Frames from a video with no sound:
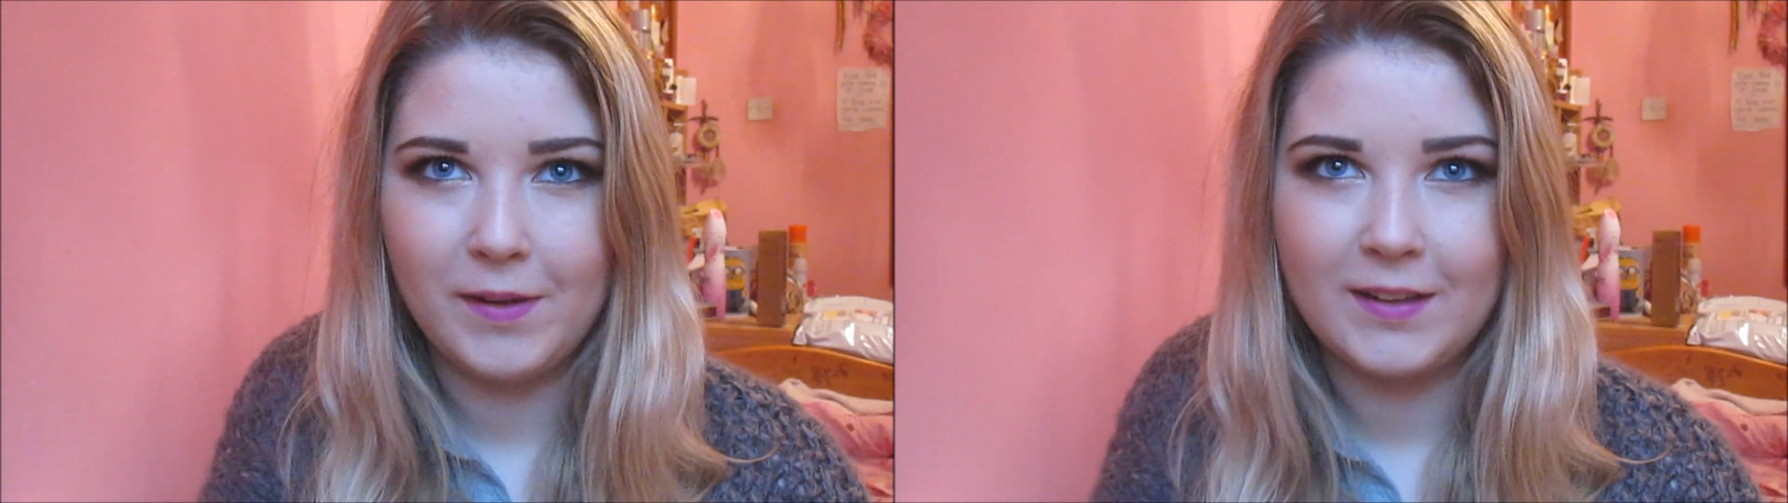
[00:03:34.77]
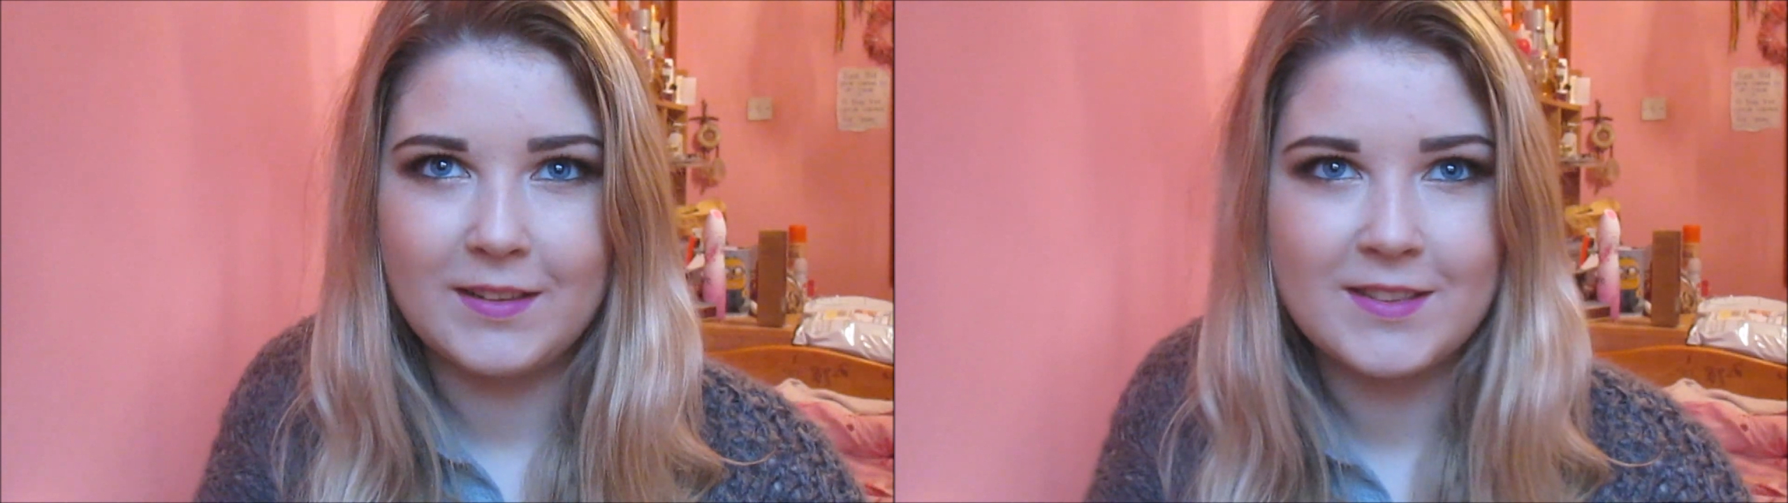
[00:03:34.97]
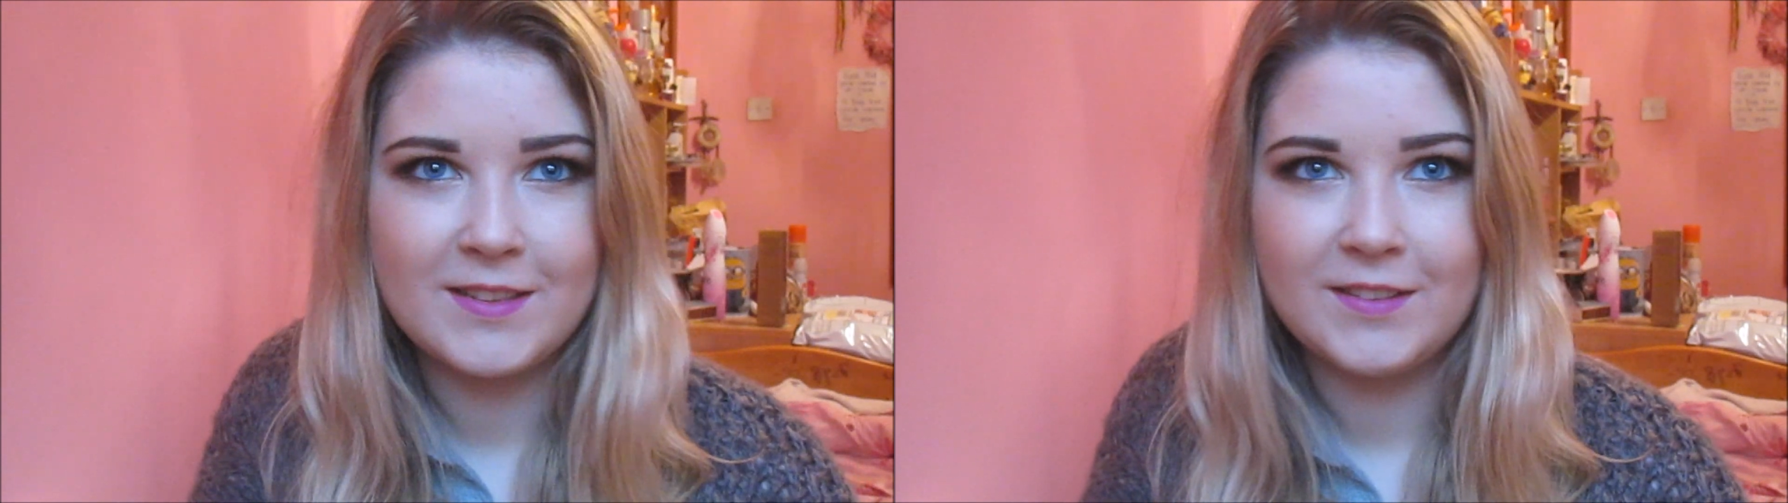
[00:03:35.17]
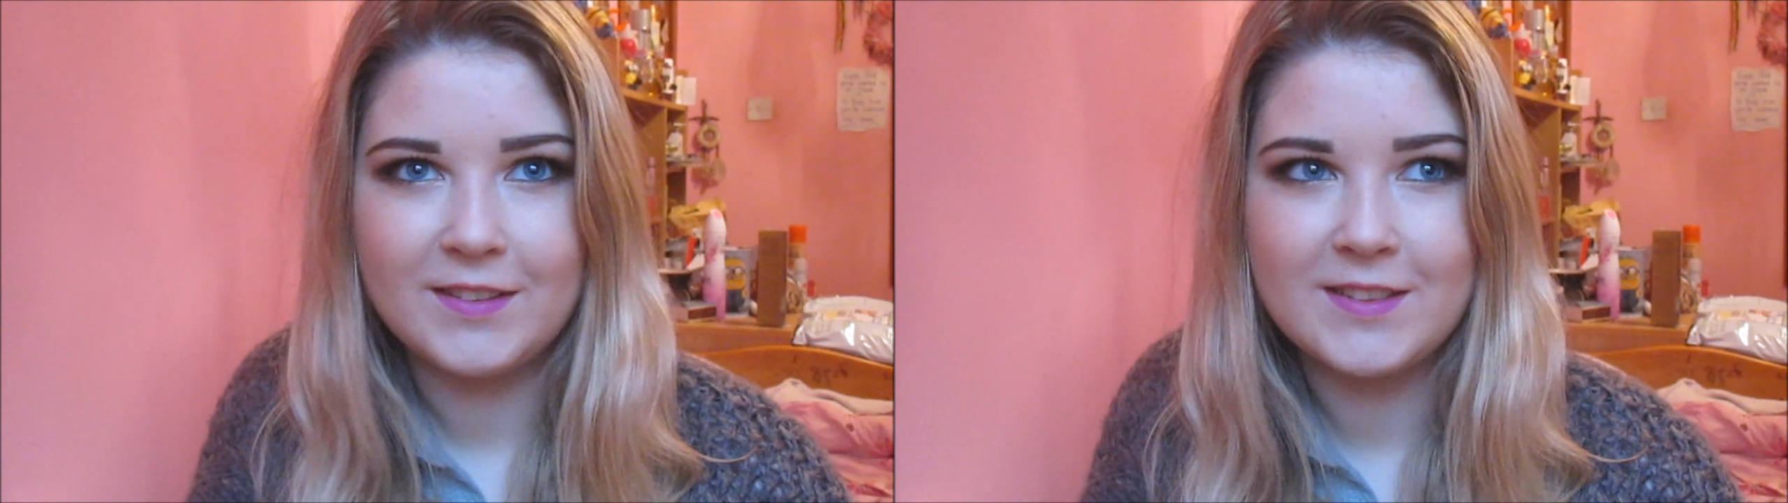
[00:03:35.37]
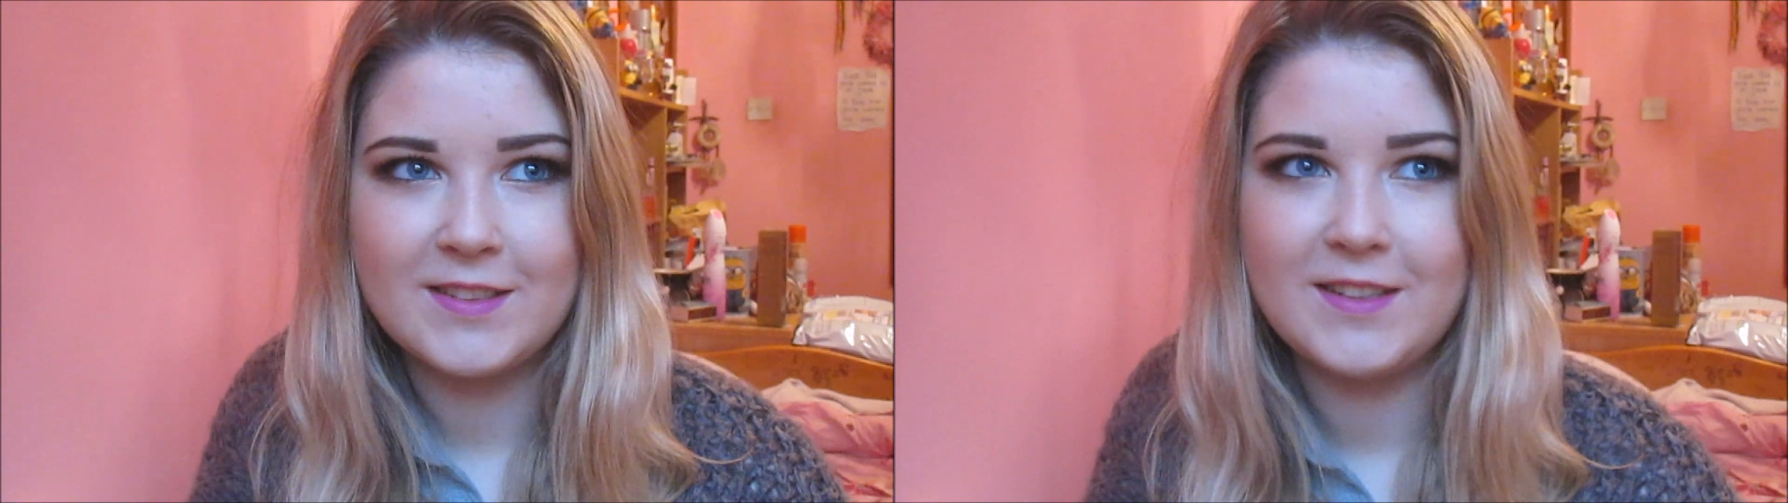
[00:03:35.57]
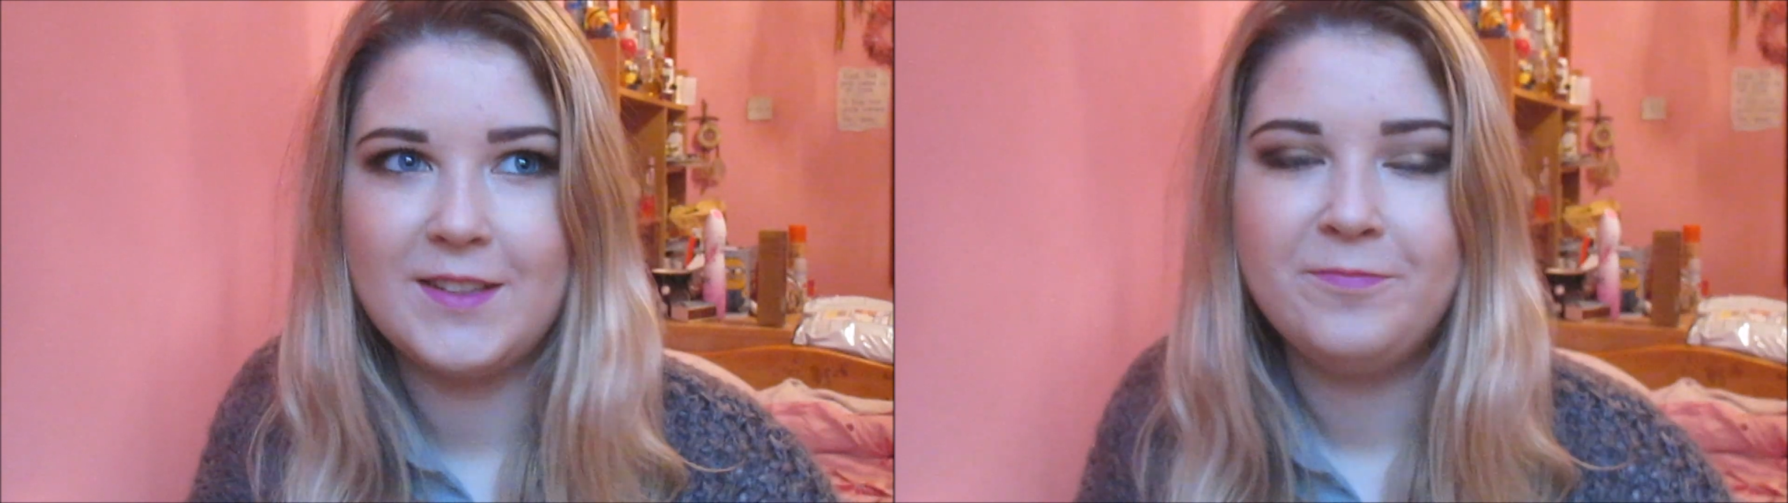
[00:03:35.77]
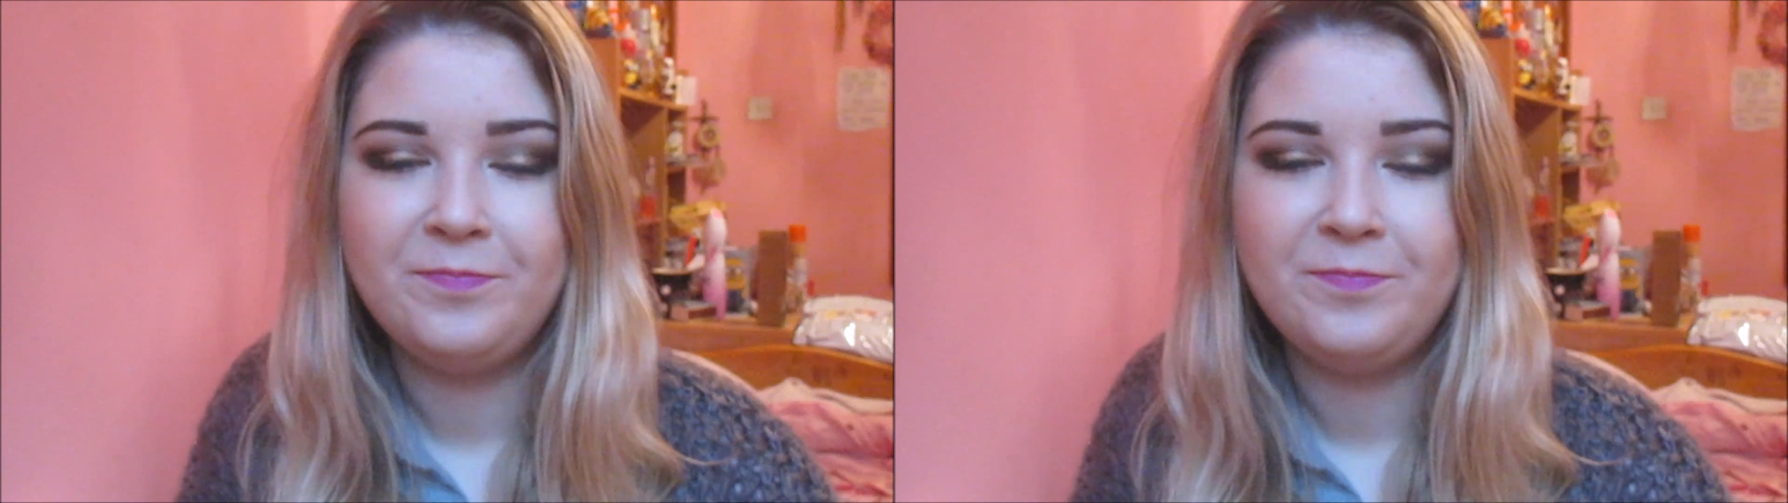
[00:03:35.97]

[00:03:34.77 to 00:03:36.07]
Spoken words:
like seriously.